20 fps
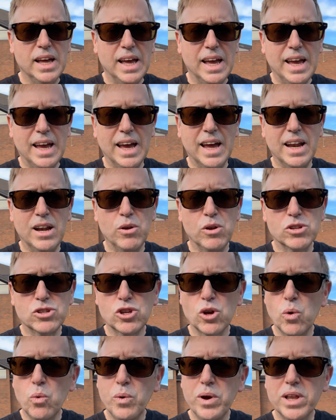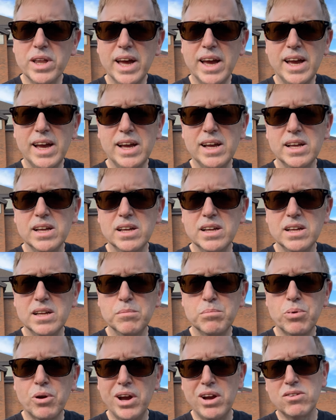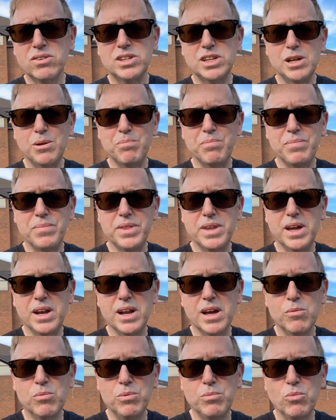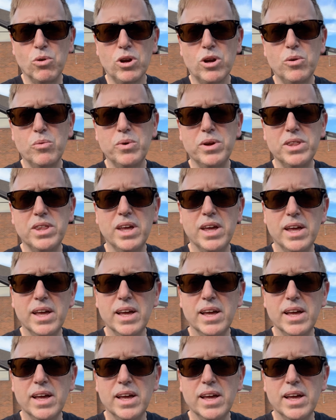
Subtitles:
And so will a prayer team that I've been working with,